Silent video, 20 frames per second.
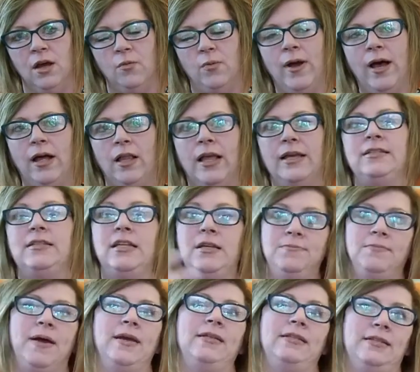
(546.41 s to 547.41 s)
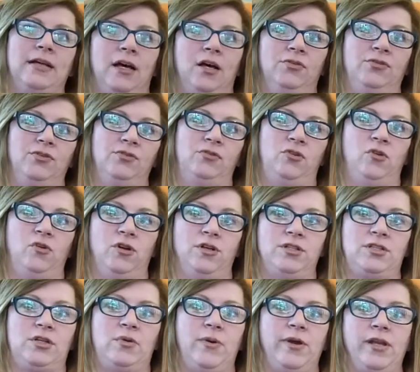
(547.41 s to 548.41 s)
Well, I deem myself, of
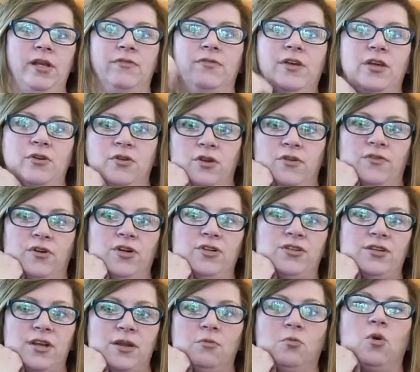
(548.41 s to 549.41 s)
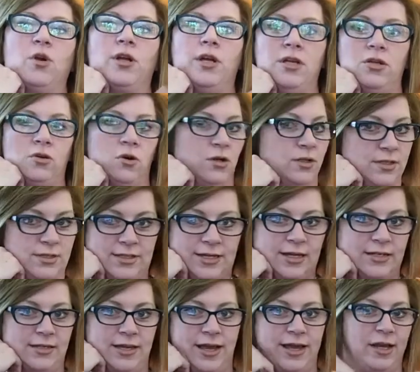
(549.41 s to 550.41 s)
course, Queen of the Universe, and I'm working towards
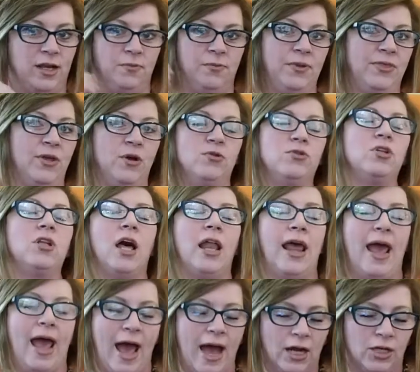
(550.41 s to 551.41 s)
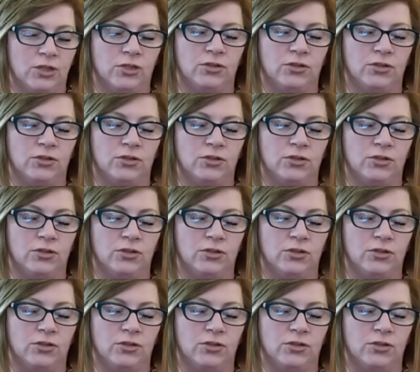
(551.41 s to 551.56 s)
Dictator, but those are not actual